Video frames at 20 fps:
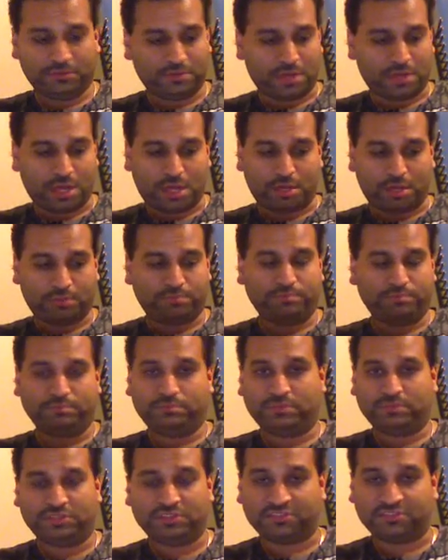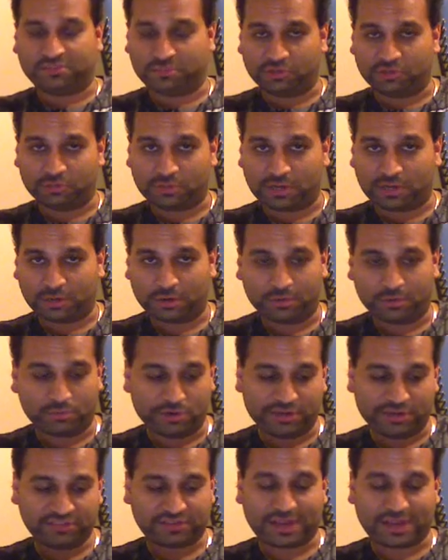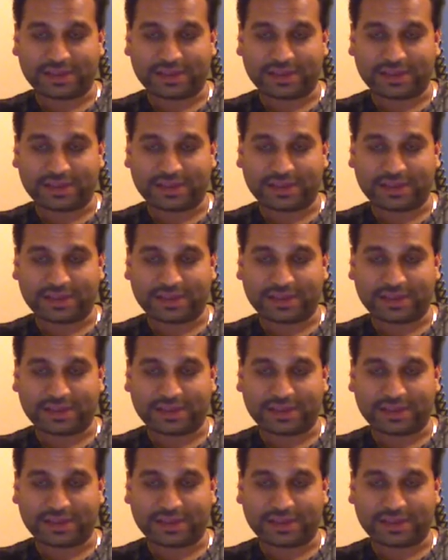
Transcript: Uh, he does some good bar breaks.